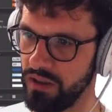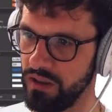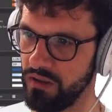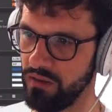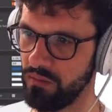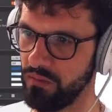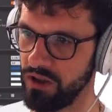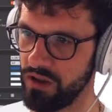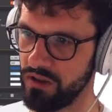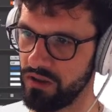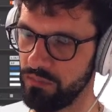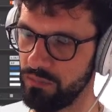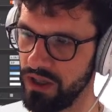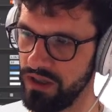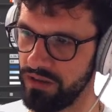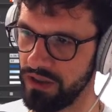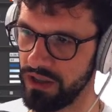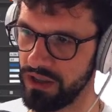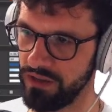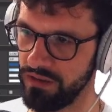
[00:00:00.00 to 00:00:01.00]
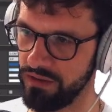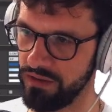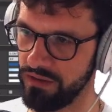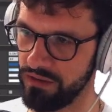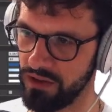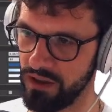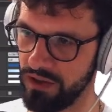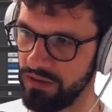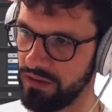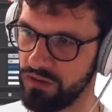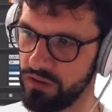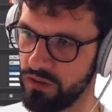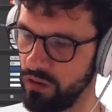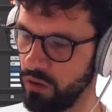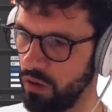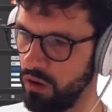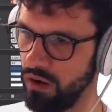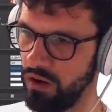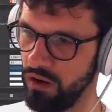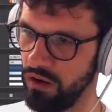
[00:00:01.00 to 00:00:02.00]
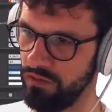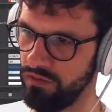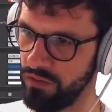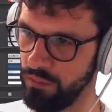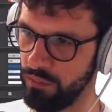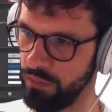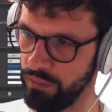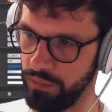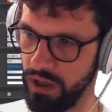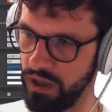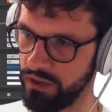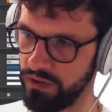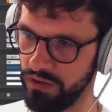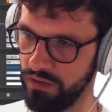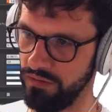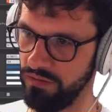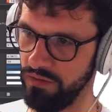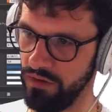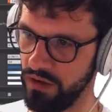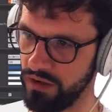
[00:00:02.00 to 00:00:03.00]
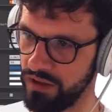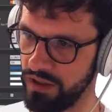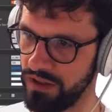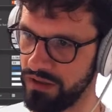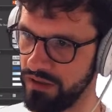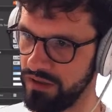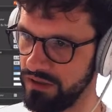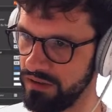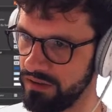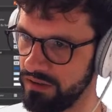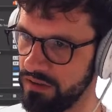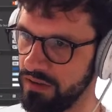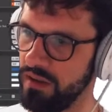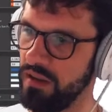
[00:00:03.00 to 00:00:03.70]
which basically is just a store of a bunch of vertices